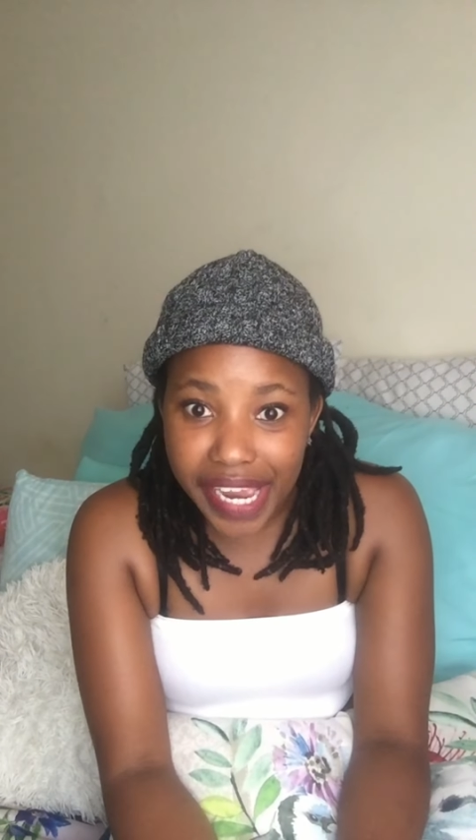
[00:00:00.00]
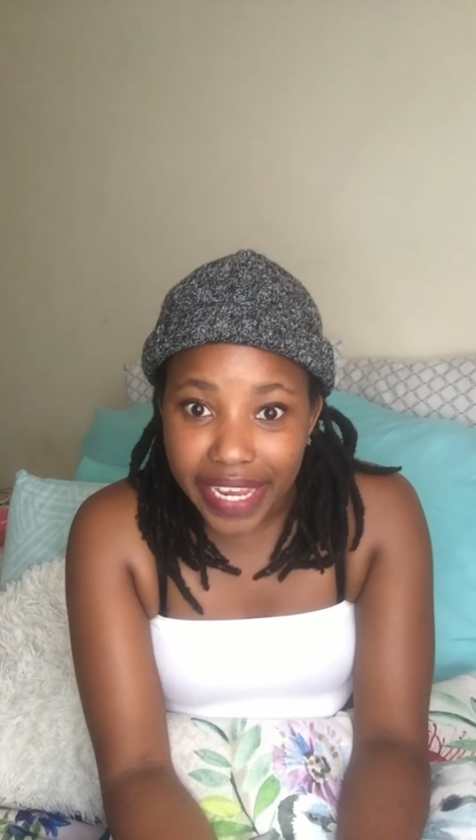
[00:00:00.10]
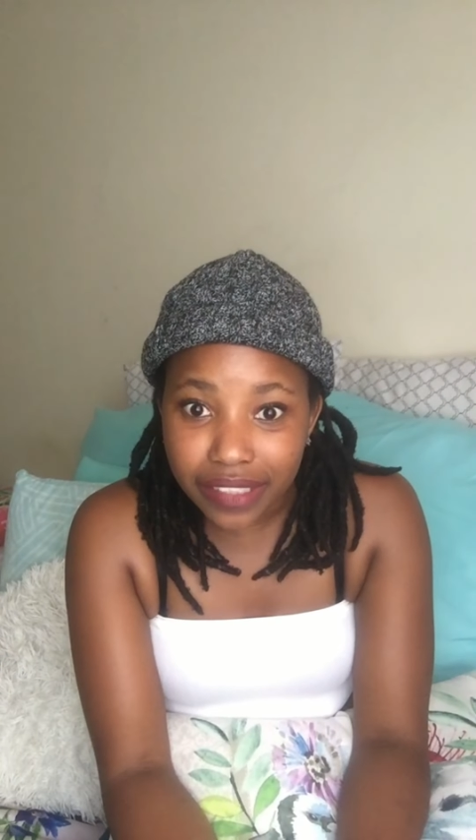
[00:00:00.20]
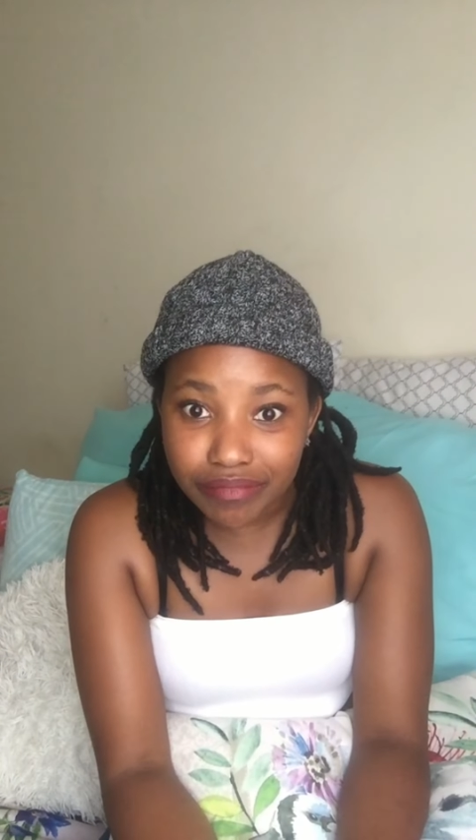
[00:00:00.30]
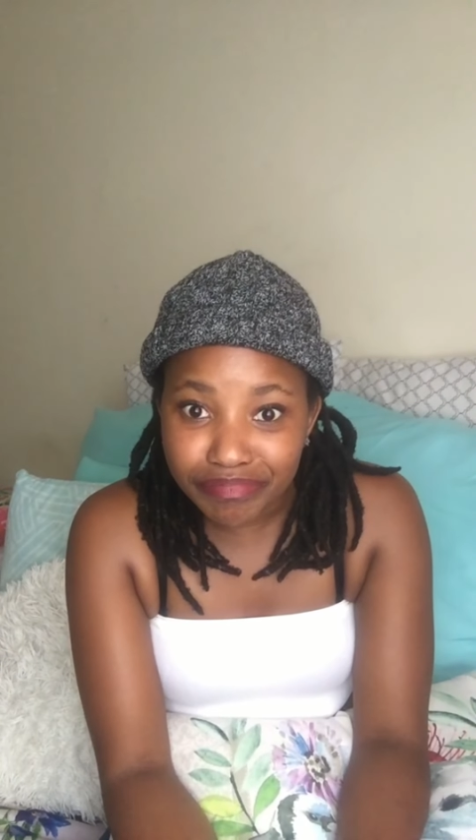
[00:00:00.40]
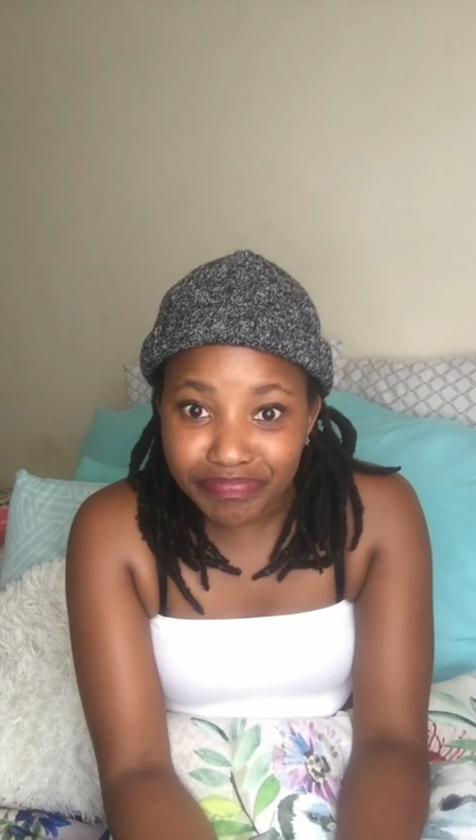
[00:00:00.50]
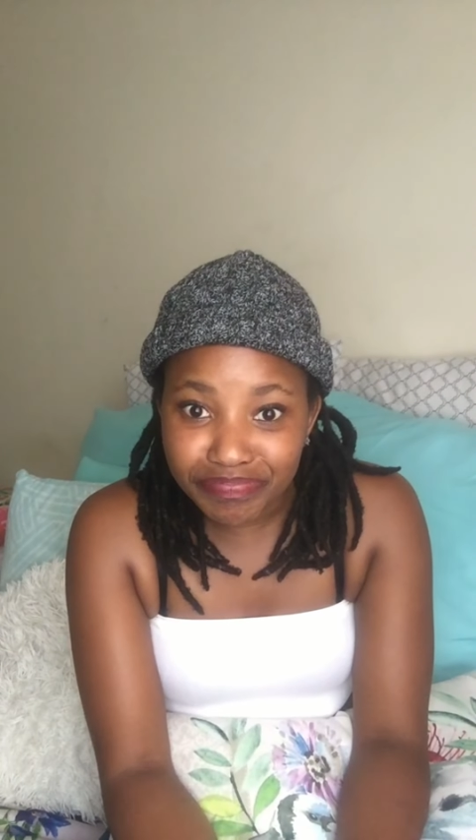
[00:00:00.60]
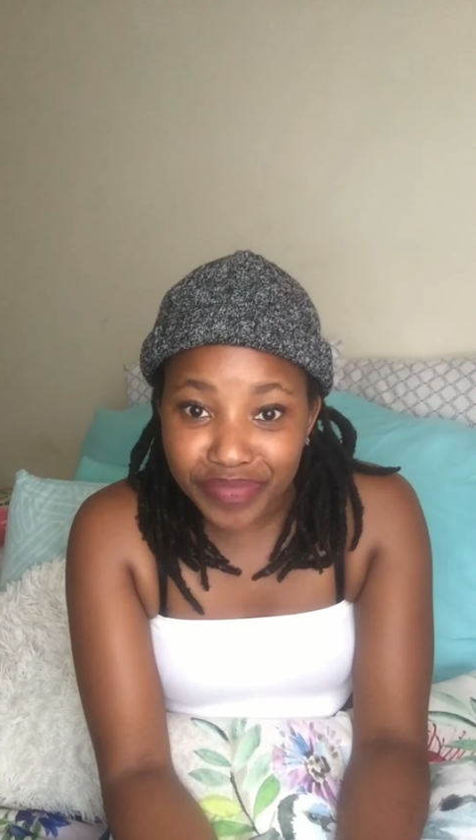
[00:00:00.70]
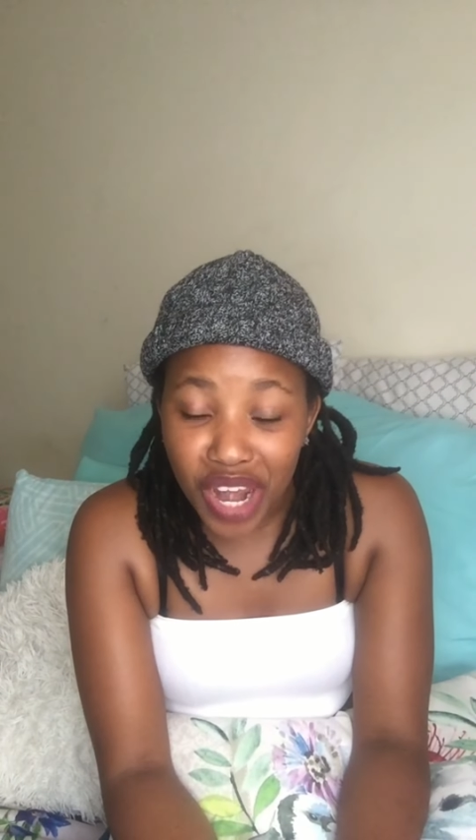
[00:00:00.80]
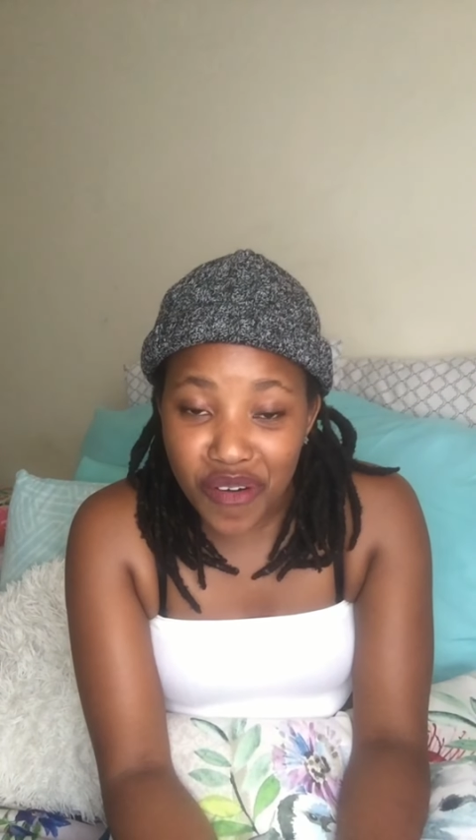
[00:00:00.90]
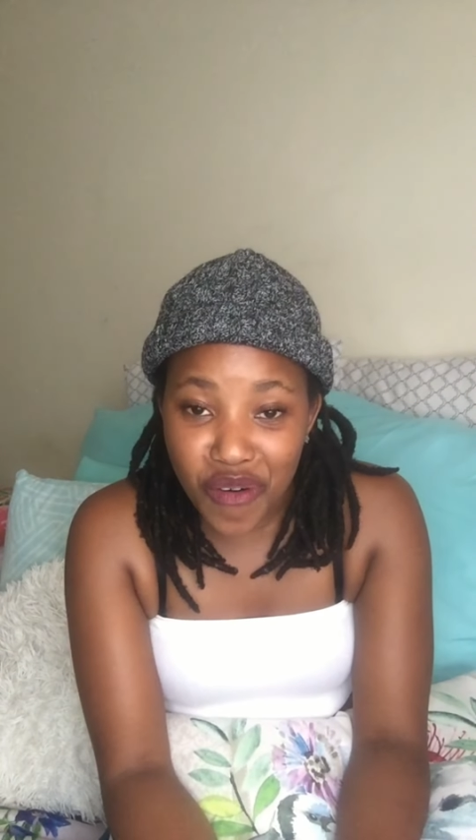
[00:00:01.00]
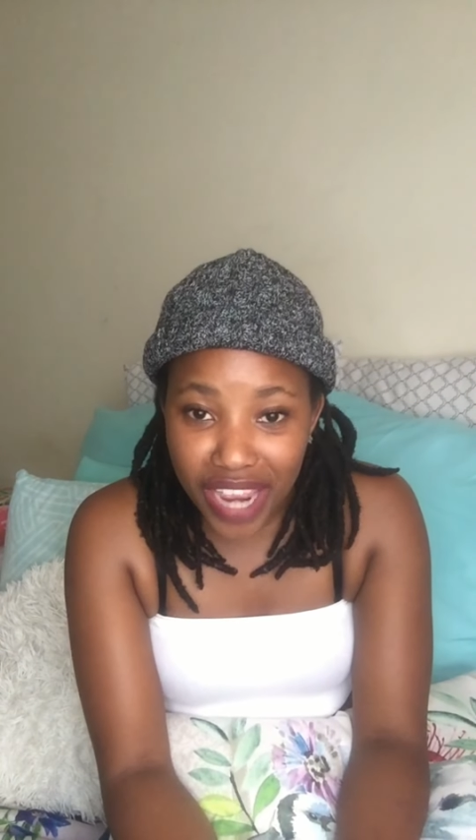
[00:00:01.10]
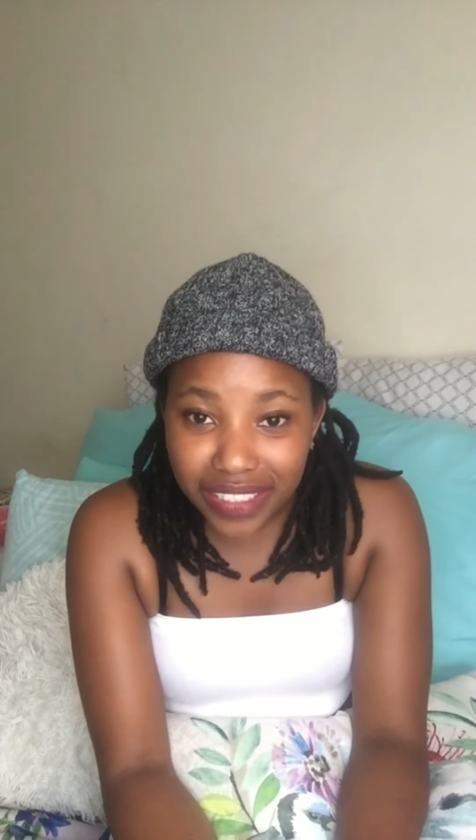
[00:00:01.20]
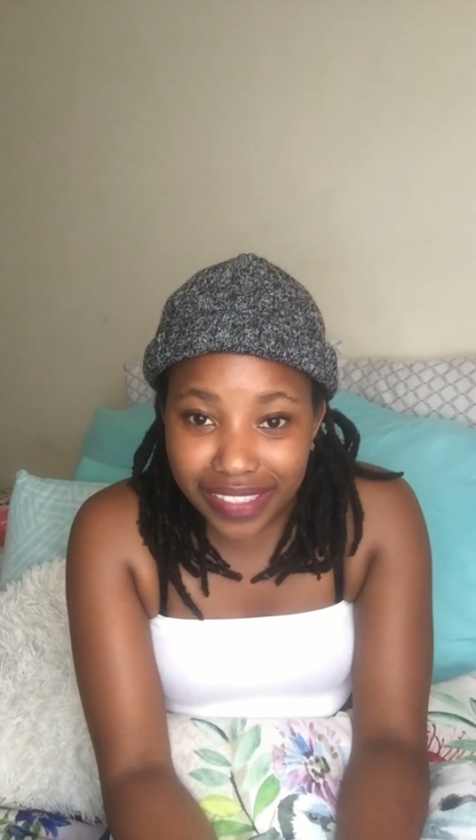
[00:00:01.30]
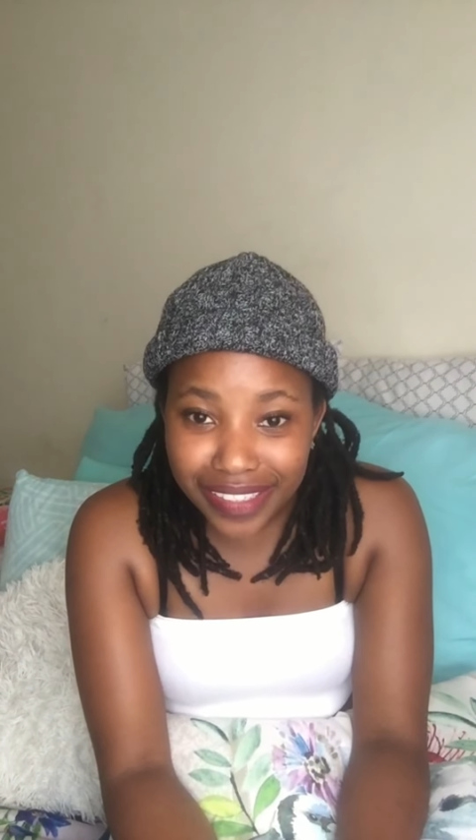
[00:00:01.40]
chain, right?